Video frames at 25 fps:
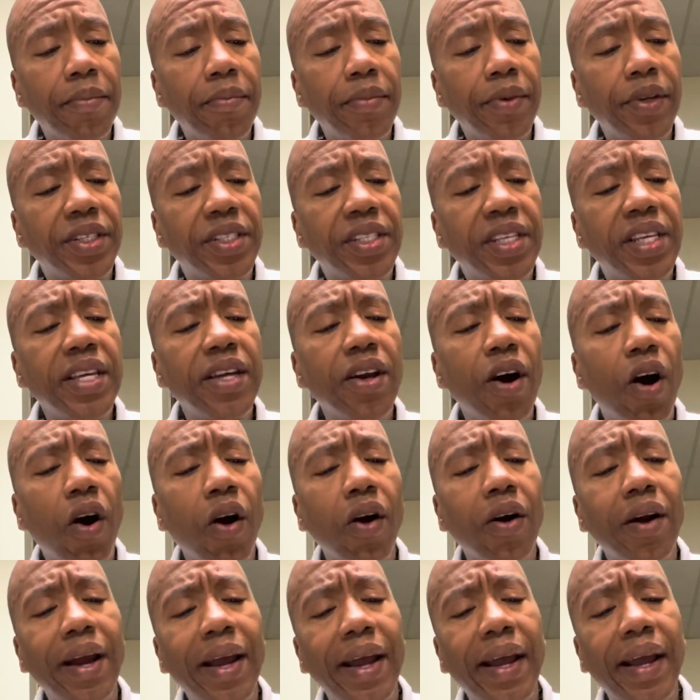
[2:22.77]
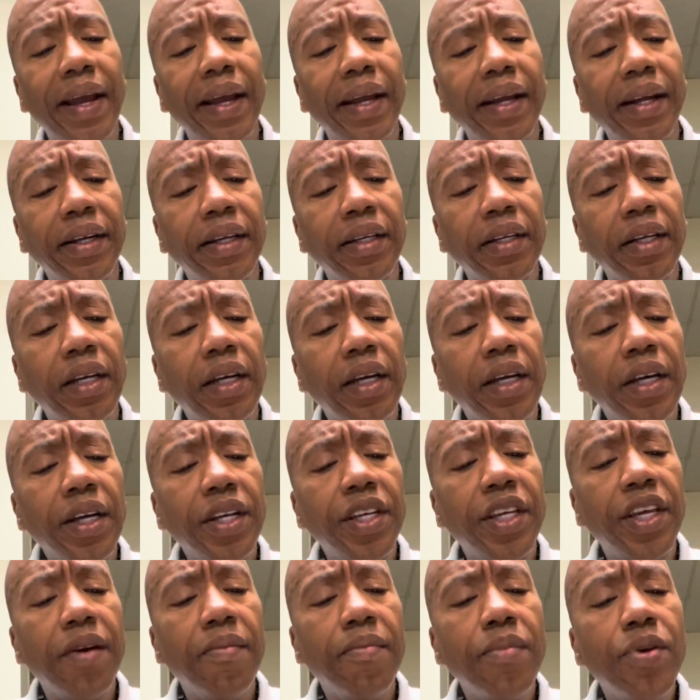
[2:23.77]
CRA,
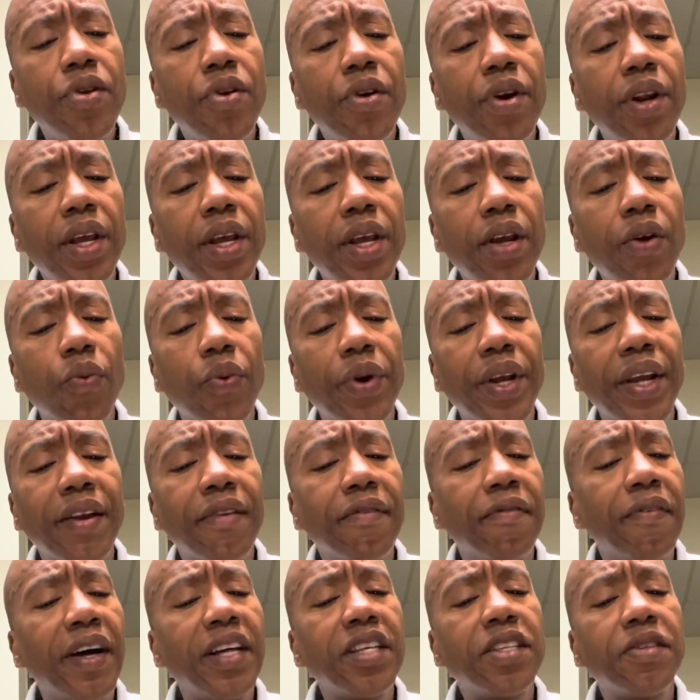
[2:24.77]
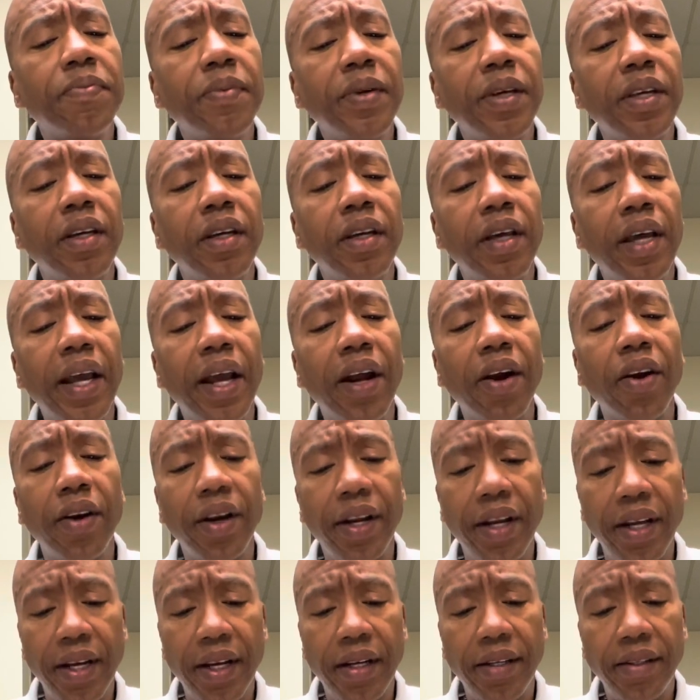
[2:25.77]
Community Reinvestment
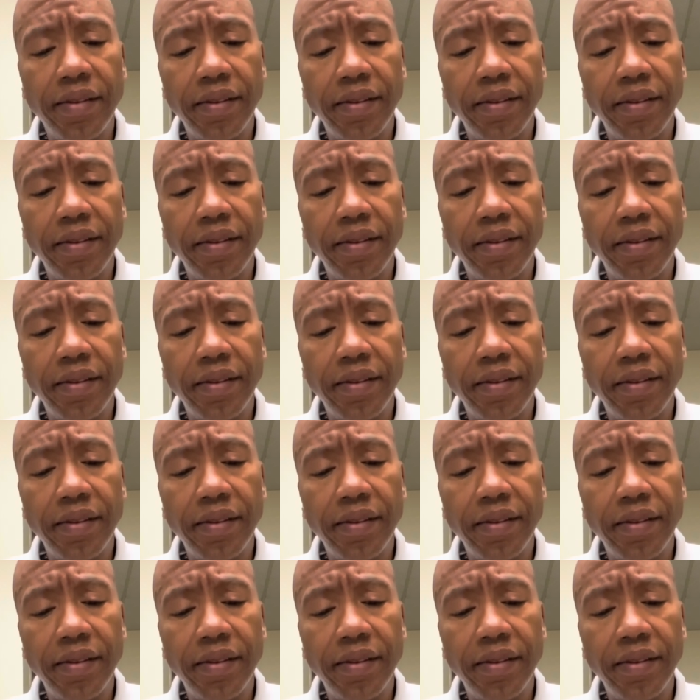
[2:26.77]
Area,